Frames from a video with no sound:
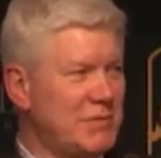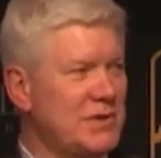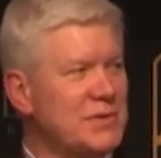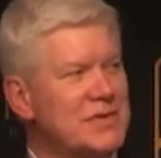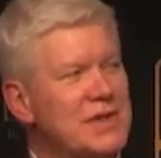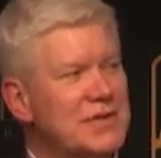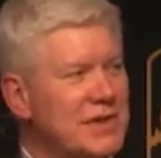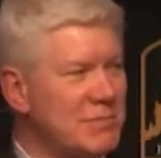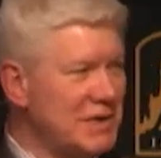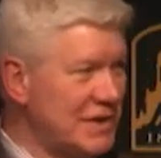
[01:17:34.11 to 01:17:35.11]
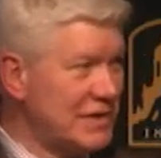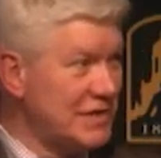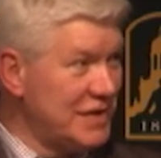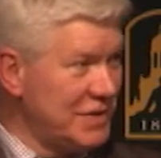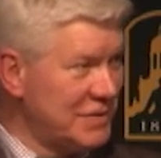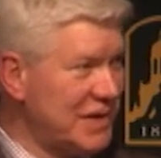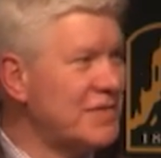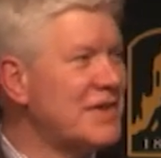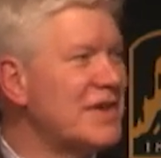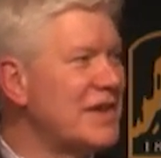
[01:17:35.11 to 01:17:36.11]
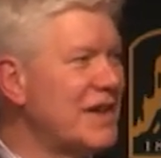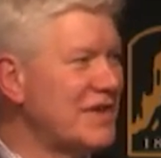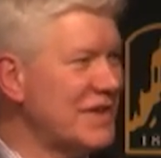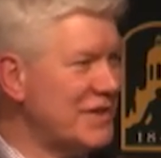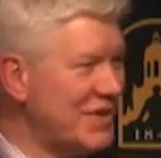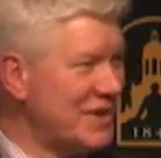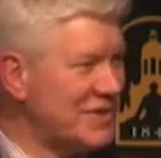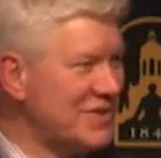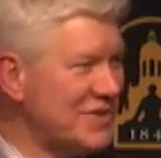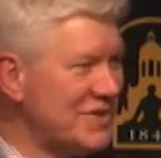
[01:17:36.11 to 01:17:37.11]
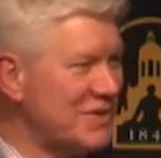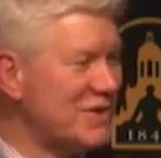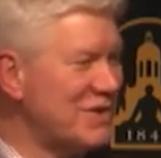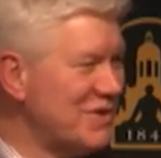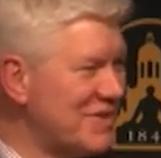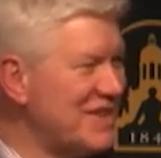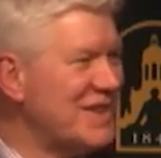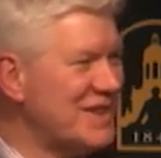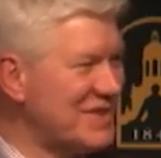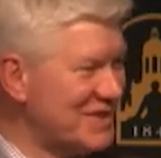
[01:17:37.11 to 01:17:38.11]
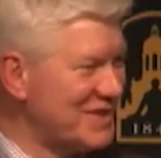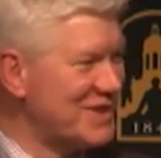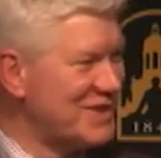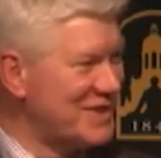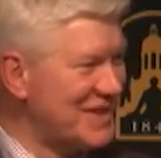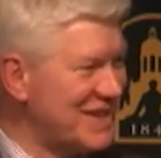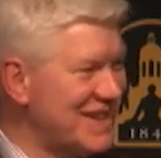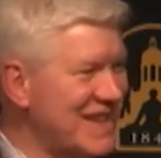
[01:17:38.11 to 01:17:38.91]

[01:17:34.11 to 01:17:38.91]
but yourself can be concealed, have certain hunting advantages and so on. You can see how this is going to go, right?